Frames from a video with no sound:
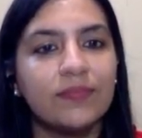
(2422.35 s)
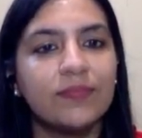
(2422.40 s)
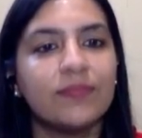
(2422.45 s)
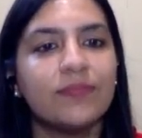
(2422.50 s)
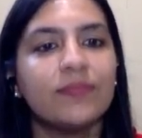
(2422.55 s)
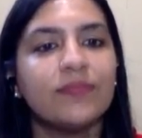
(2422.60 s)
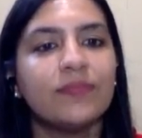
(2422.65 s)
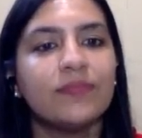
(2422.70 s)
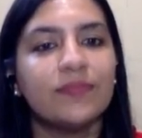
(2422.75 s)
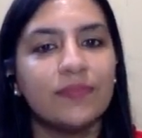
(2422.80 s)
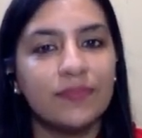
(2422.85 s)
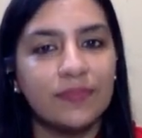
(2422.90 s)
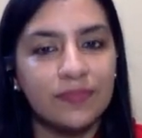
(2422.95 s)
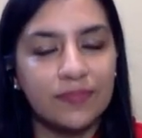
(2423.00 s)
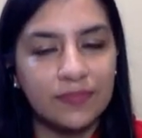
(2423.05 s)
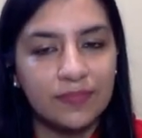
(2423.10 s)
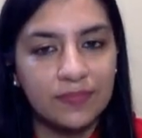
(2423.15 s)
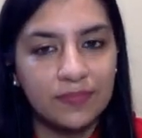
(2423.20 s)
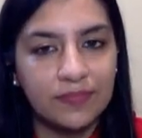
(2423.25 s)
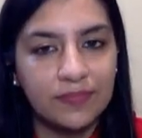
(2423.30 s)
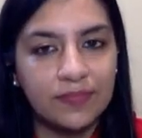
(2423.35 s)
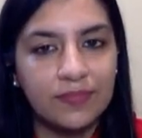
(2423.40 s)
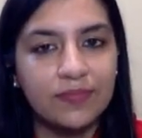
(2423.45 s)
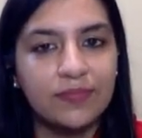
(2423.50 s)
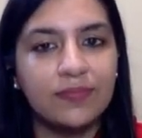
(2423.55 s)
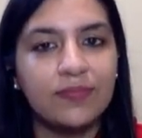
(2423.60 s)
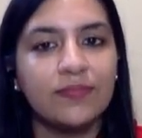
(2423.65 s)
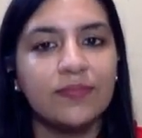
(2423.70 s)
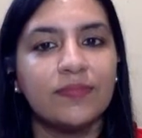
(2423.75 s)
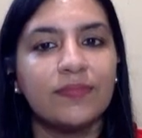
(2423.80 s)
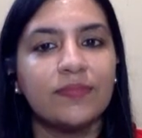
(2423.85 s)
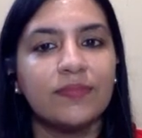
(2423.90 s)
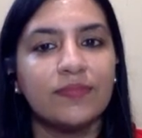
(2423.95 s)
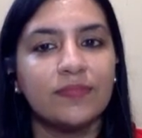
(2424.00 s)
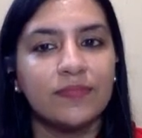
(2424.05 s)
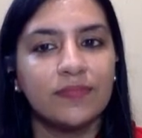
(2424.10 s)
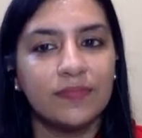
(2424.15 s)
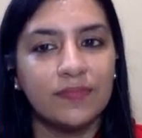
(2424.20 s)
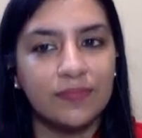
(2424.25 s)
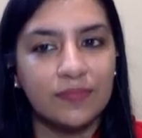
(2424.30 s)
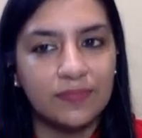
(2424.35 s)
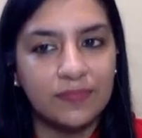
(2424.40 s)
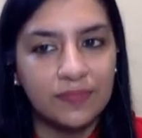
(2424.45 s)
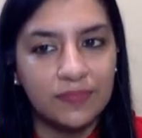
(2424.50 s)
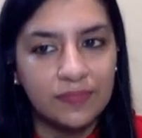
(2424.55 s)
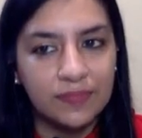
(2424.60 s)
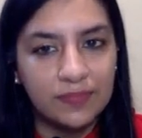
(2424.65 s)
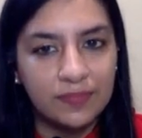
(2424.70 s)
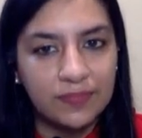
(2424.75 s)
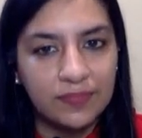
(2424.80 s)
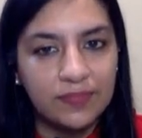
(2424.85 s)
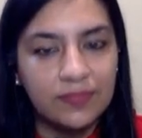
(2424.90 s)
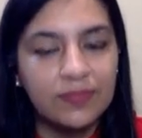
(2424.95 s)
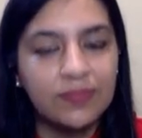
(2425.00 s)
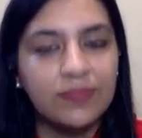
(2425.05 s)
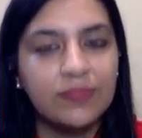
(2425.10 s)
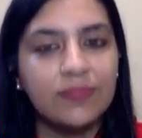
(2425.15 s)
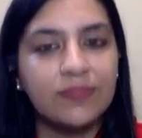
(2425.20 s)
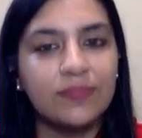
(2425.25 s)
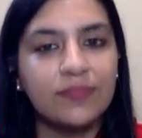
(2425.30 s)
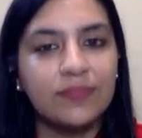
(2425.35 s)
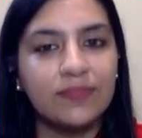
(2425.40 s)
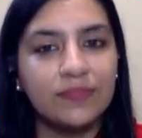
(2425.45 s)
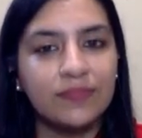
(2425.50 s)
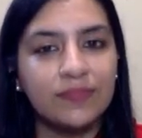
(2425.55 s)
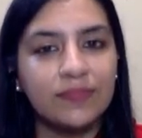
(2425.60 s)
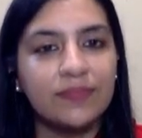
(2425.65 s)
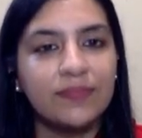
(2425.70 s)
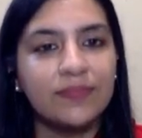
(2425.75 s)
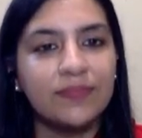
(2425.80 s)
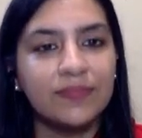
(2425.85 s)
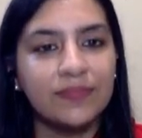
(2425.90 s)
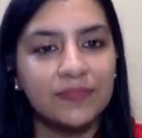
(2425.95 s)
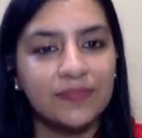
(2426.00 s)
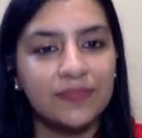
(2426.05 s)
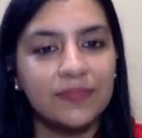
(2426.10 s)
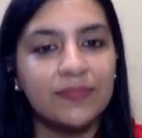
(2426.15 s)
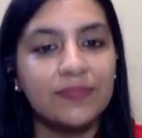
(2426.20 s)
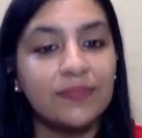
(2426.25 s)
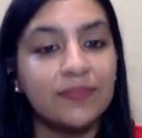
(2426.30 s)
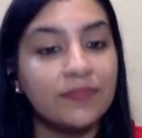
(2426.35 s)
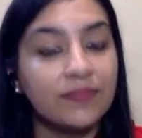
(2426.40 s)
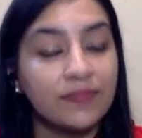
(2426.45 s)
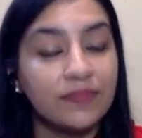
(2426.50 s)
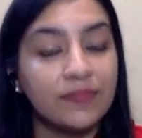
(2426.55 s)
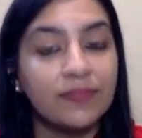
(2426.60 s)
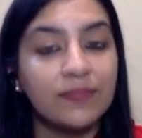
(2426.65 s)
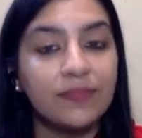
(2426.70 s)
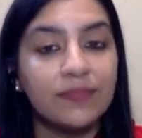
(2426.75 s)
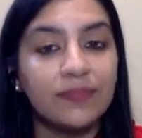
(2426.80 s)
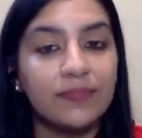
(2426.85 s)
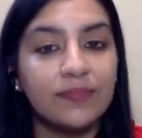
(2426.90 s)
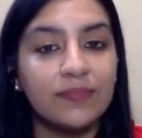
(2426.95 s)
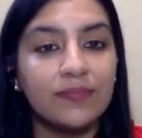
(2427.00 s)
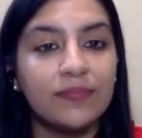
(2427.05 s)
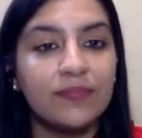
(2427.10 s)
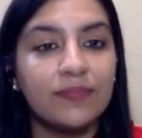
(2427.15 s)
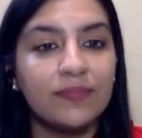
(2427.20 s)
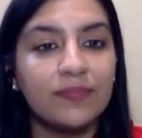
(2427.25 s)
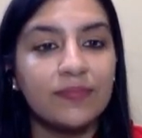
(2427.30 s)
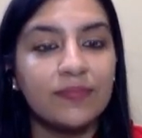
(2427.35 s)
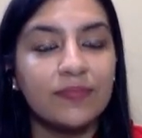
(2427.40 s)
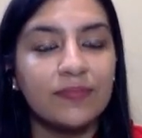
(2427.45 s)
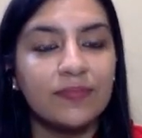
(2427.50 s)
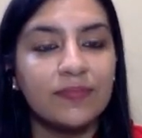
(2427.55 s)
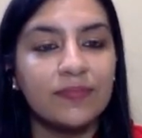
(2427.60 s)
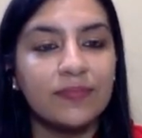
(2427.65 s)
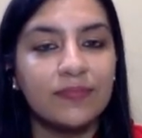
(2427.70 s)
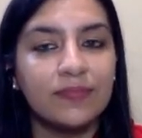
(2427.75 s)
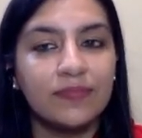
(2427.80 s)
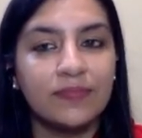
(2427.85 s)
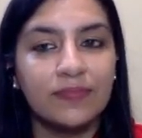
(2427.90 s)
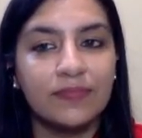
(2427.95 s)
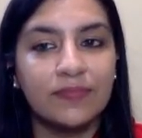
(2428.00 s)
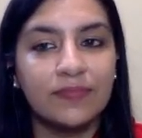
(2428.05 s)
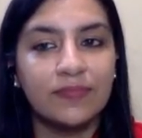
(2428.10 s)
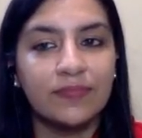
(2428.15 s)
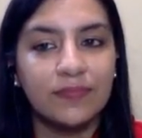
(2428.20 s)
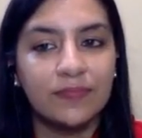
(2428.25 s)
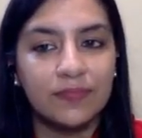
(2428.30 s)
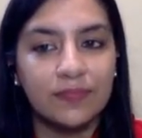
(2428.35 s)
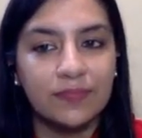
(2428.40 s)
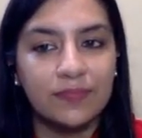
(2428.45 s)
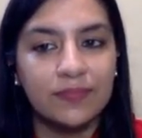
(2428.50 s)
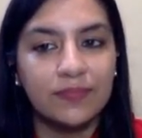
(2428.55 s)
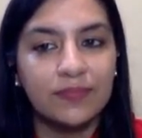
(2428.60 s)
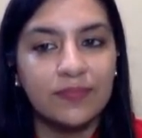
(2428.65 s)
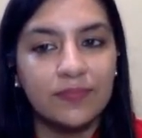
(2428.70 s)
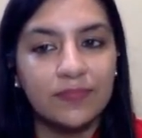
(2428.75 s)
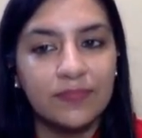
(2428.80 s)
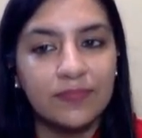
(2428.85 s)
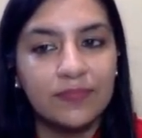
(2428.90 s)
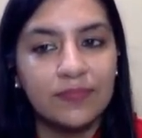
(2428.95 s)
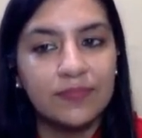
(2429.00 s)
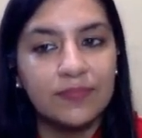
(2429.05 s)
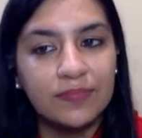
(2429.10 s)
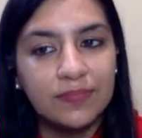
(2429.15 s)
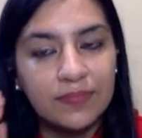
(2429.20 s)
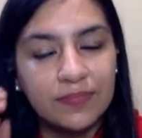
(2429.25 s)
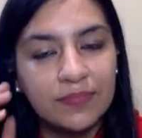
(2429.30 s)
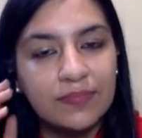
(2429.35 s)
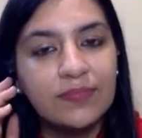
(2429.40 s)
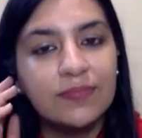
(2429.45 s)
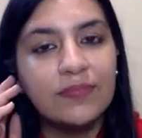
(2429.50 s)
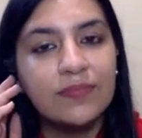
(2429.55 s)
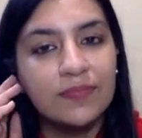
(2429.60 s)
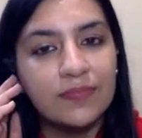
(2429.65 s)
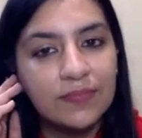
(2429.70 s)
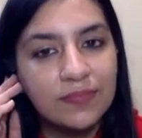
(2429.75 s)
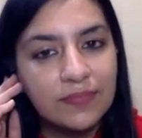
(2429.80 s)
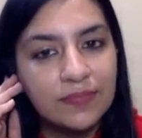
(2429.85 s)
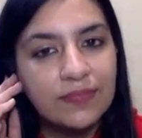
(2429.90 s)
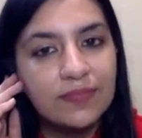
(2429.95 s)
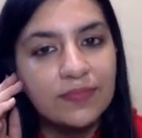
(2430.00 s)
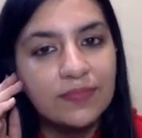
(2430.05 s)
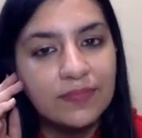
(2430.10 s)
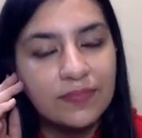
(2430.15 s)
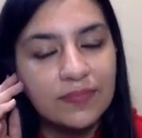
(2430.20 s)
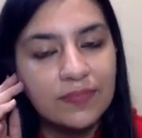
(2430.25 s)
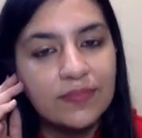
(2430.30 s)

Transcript: The person shown says nothing.